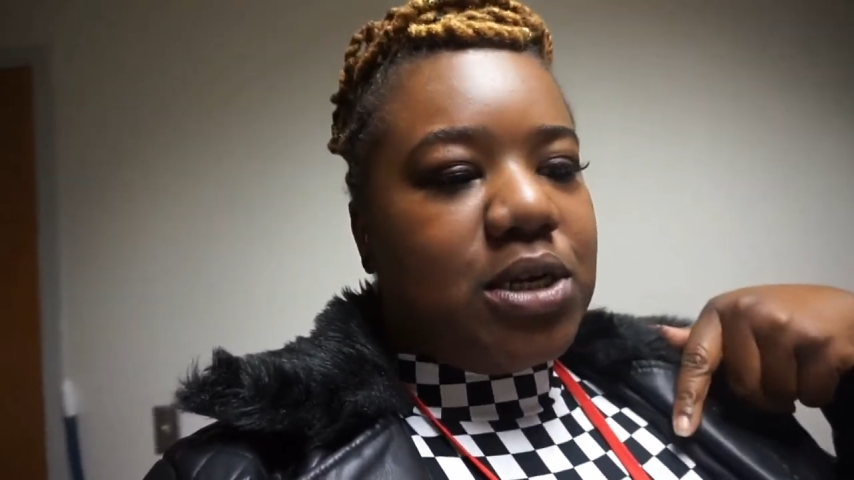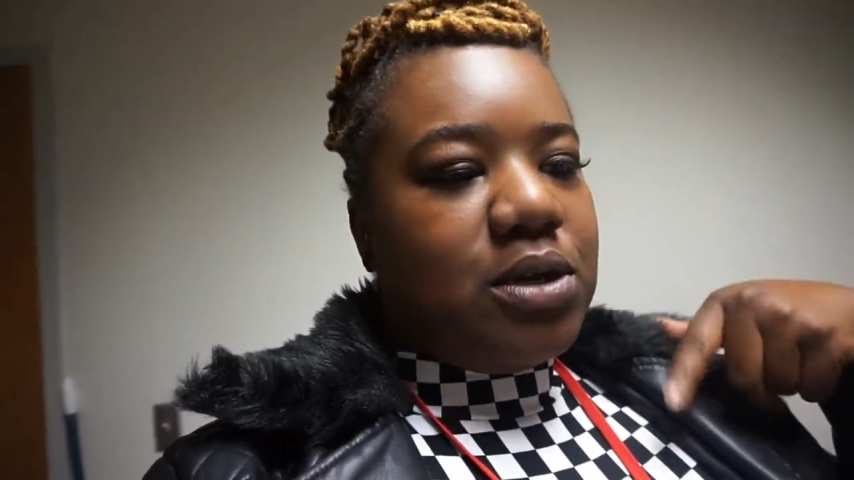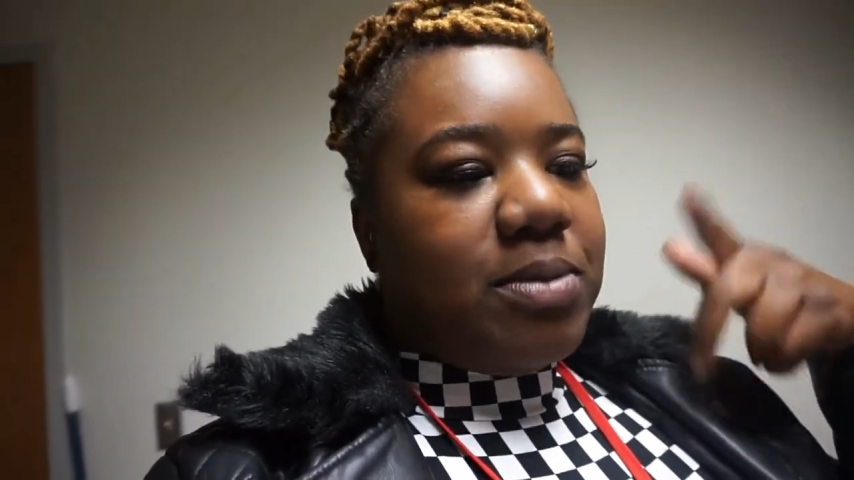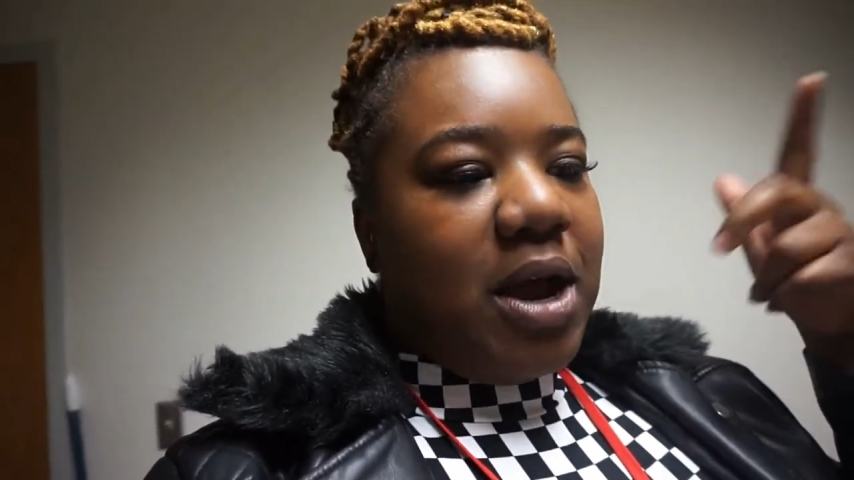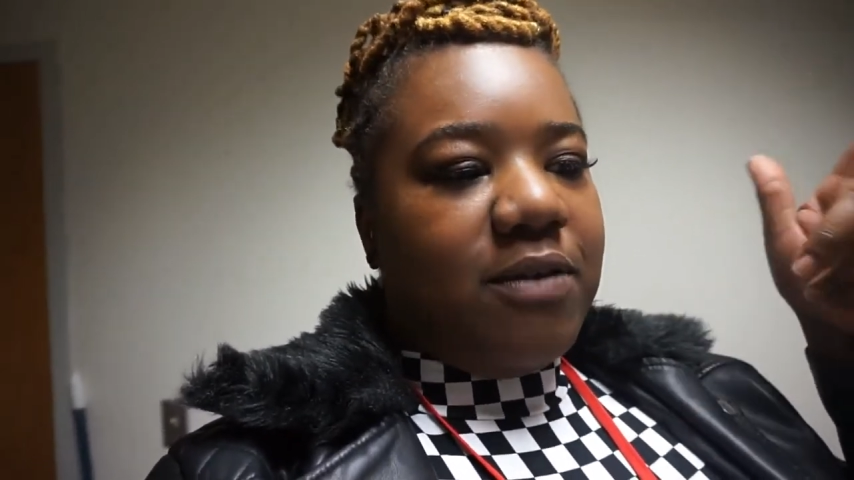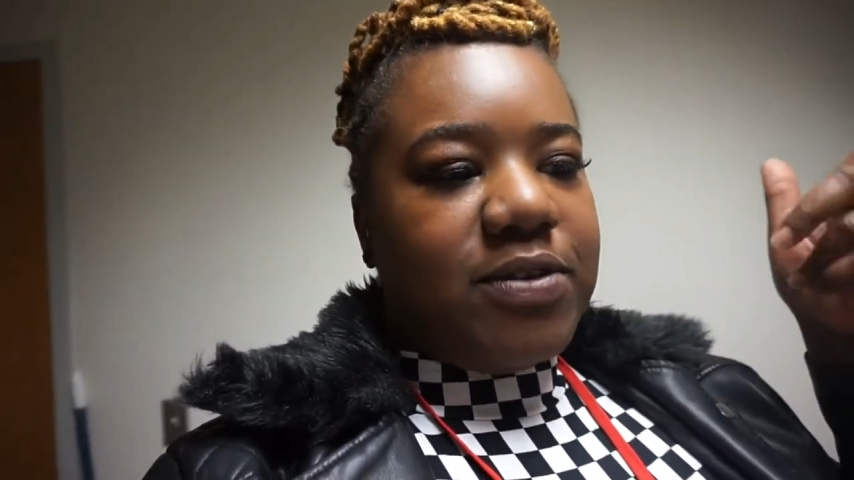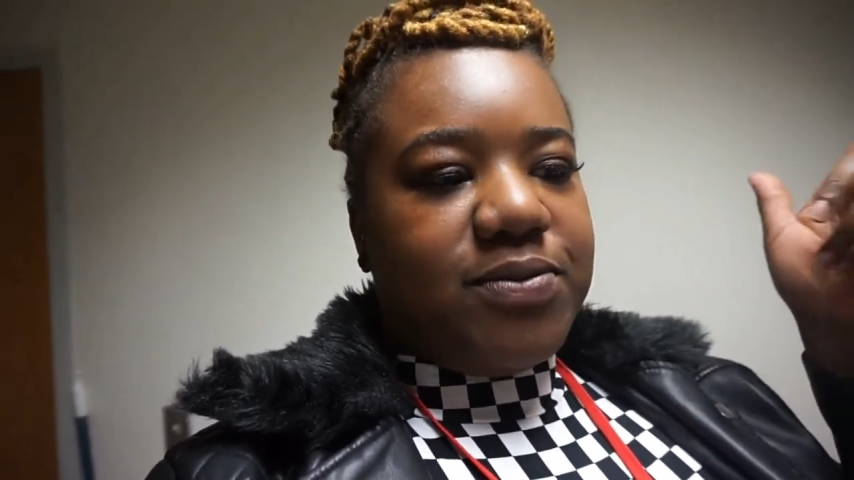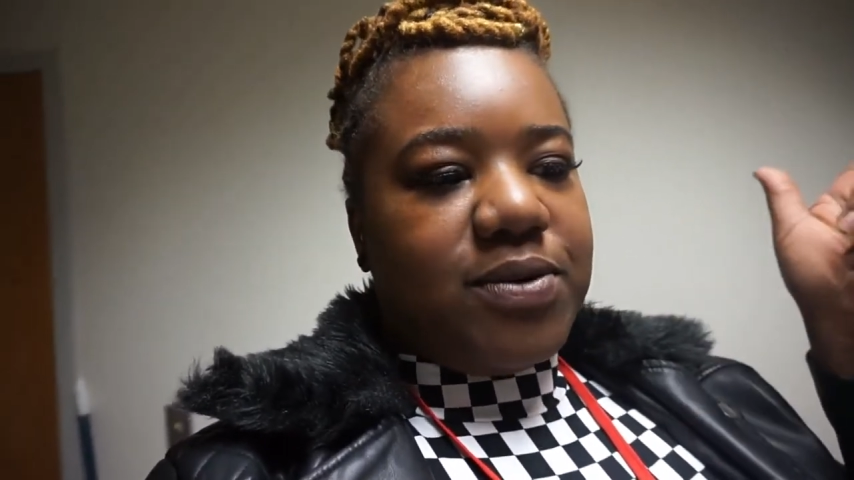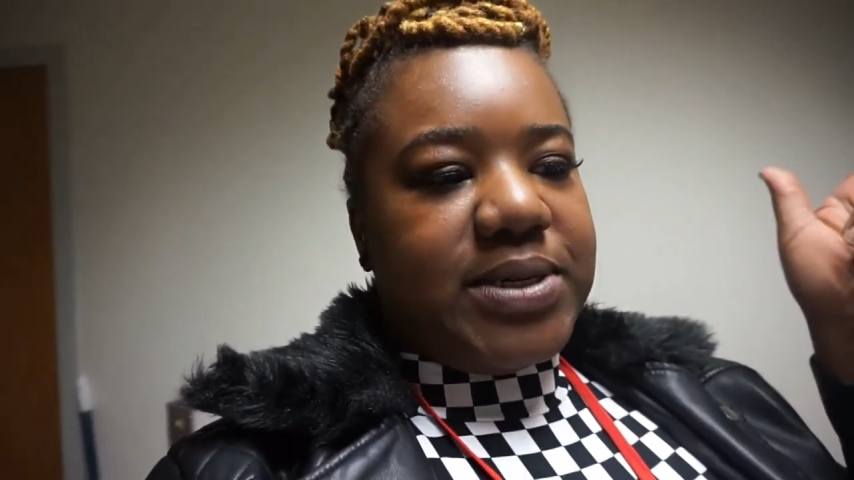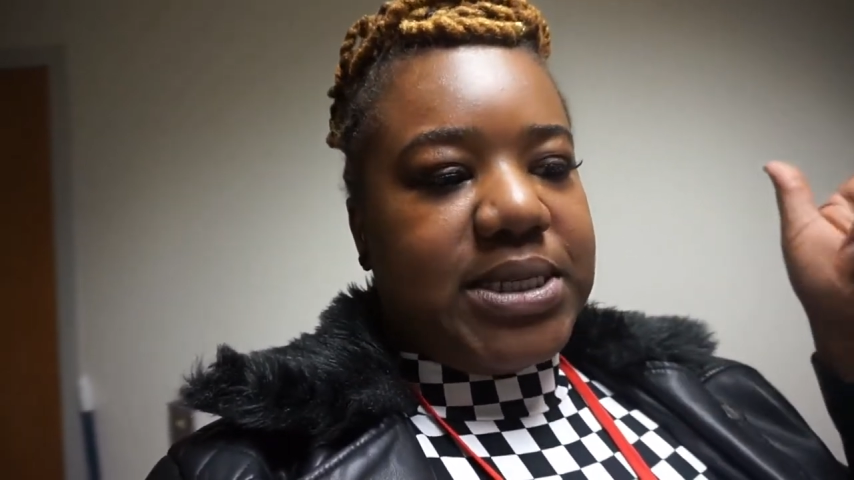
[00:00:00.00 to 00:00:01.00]
you my outfits for
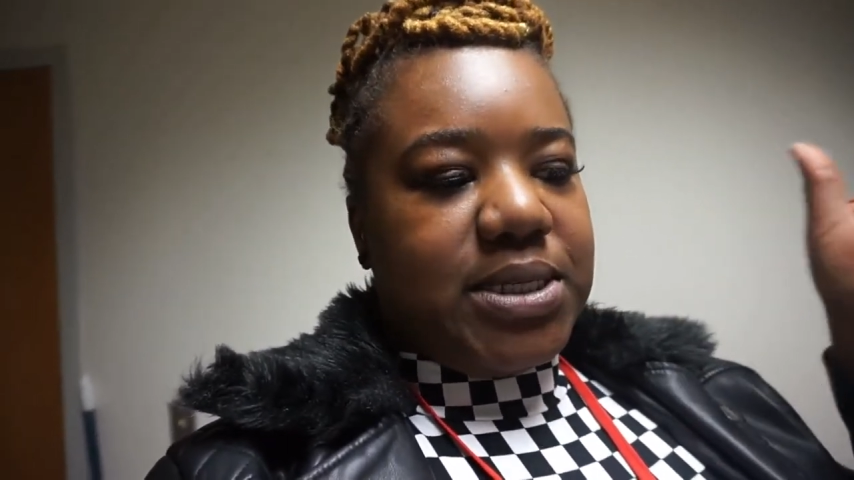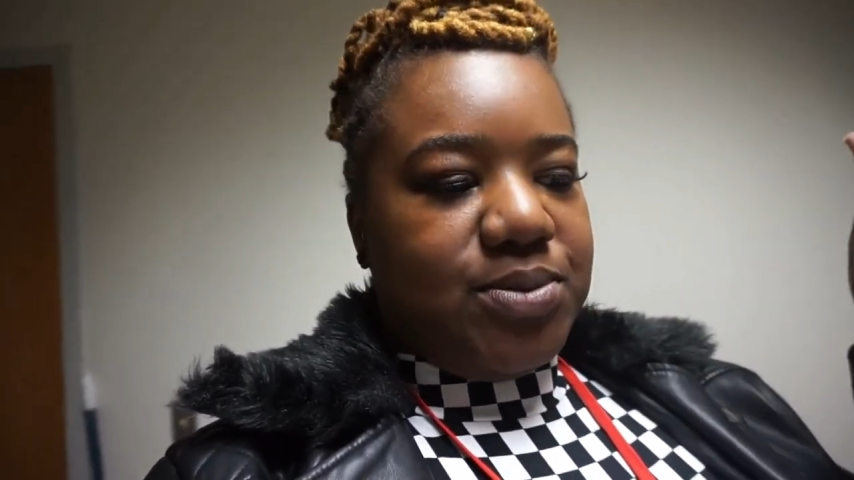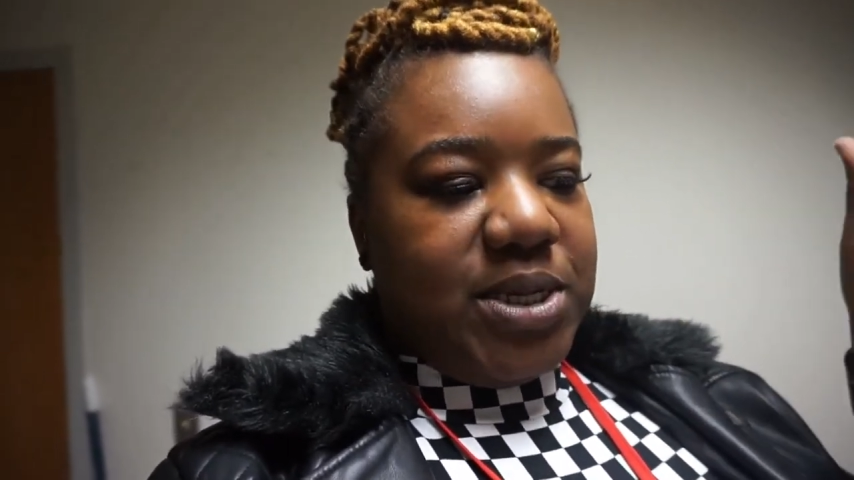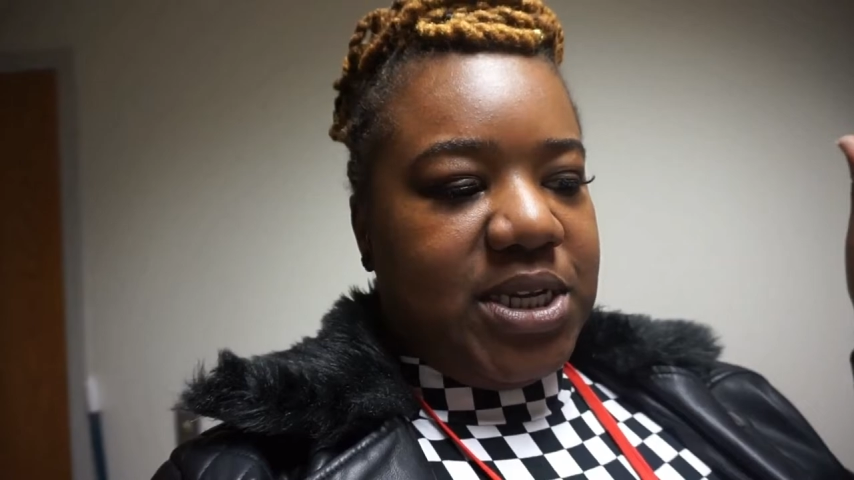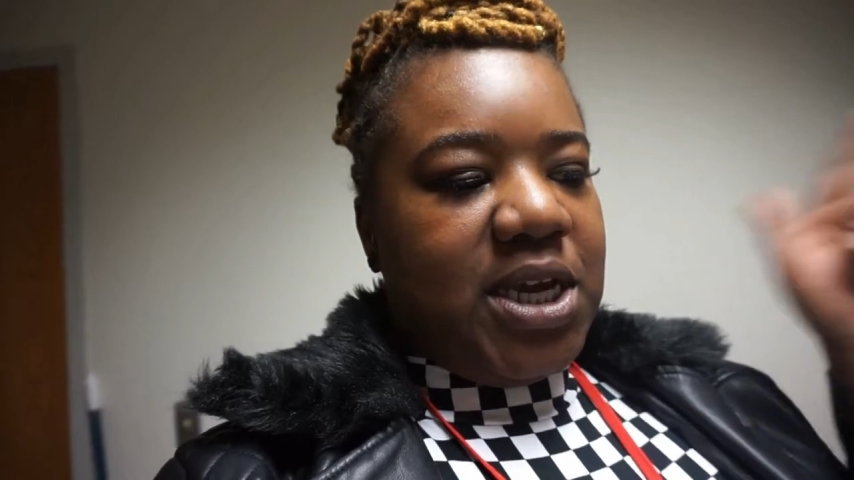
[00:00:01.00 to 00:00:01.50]
the rest of this week.